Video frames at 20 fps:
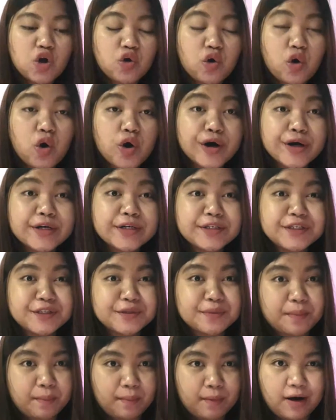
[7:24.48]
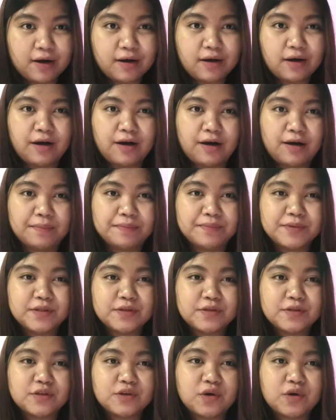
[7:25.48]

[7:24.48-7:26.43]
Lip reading: course mock-ups.